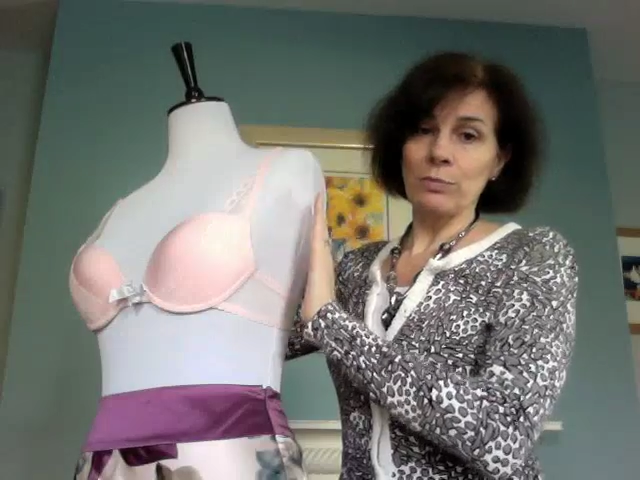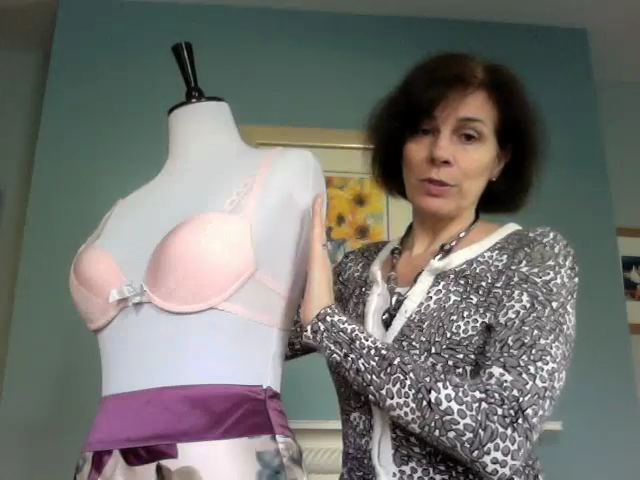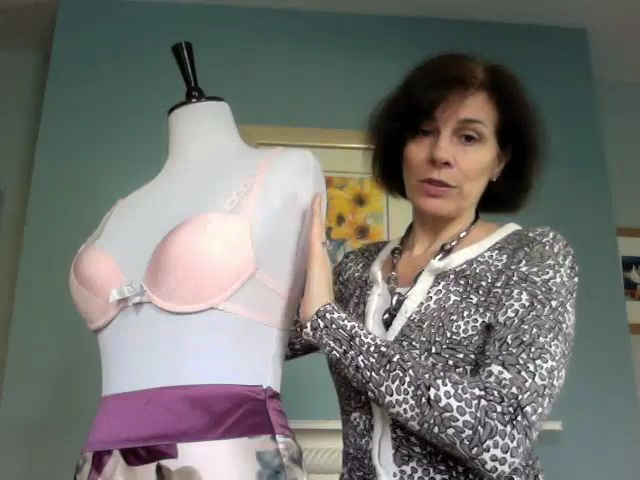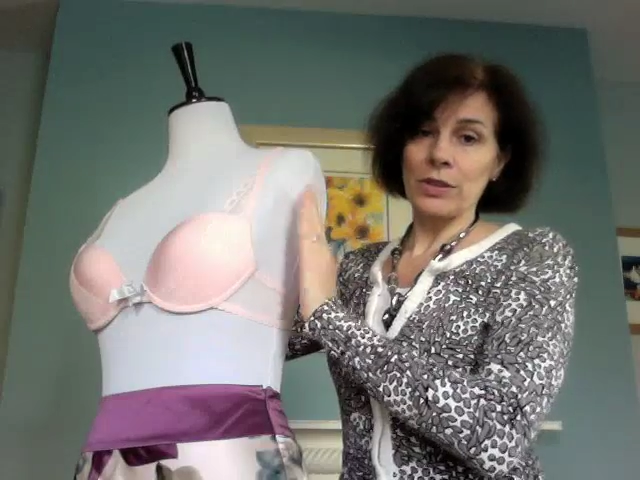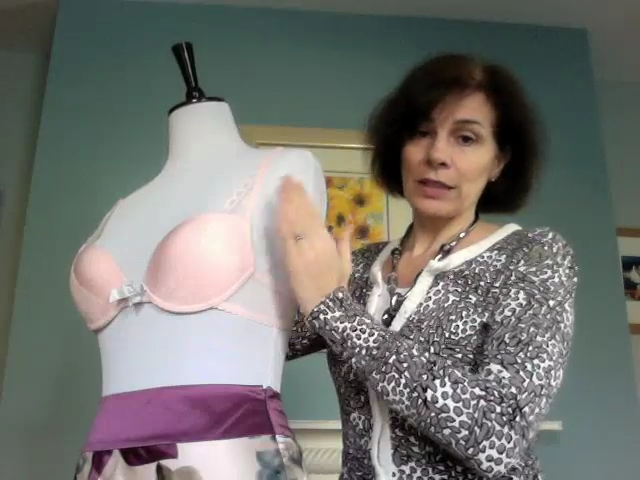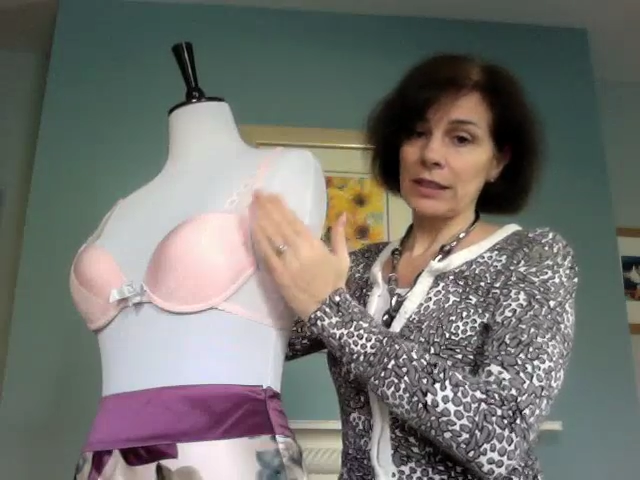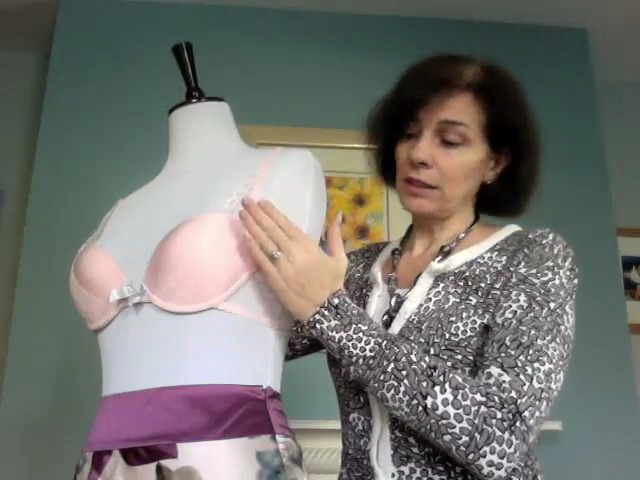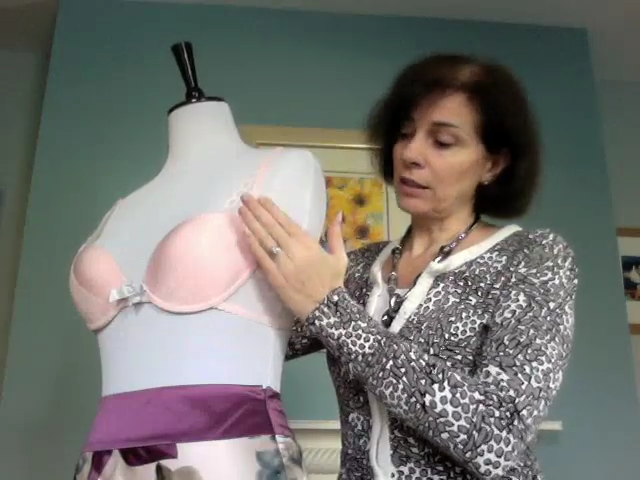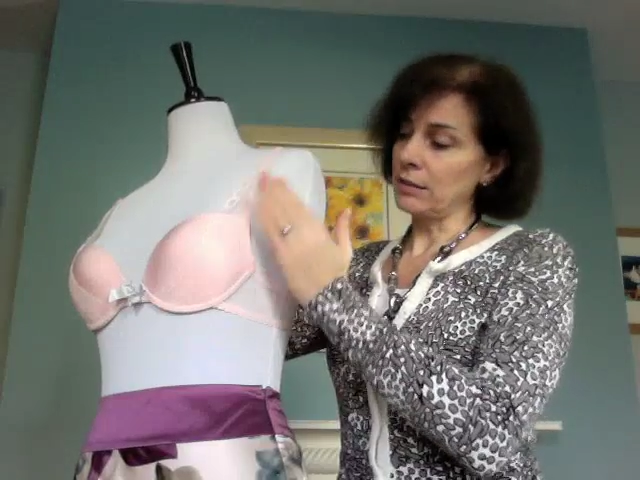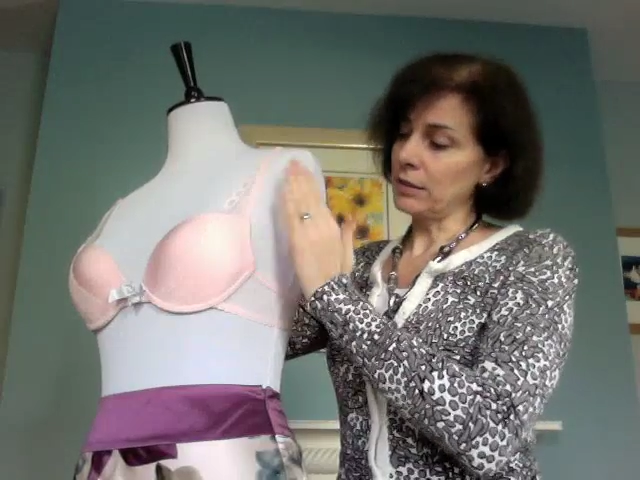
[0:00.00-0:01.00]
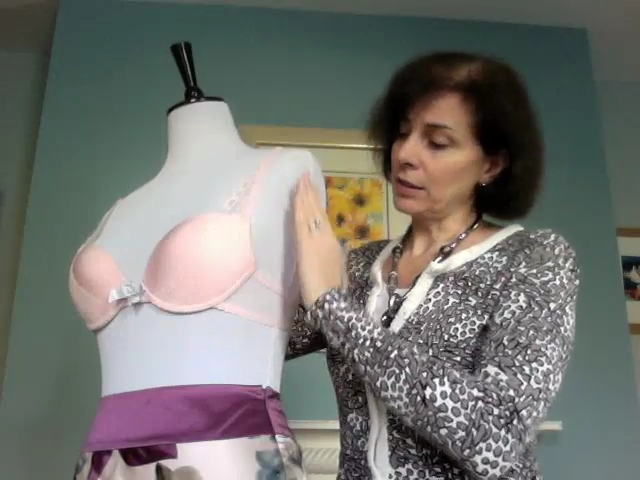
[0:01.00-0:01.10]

bust here